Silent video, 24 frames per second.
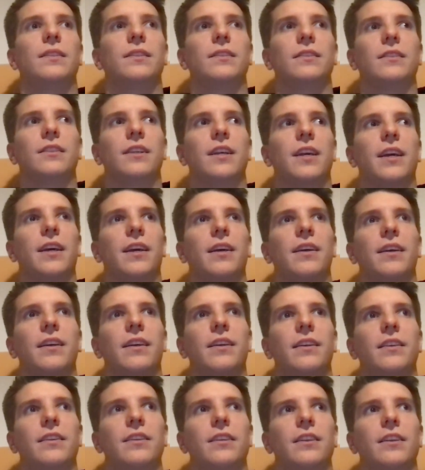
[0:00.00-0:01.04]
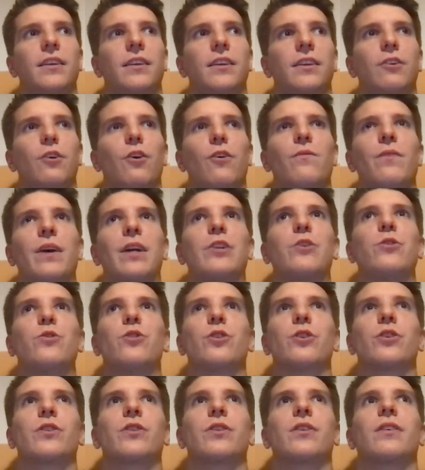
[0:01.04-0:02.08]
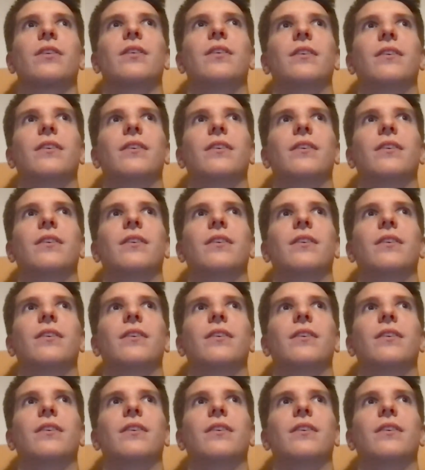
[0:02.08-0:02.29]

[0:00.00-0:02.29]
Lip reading: Yeah, a lot of value, just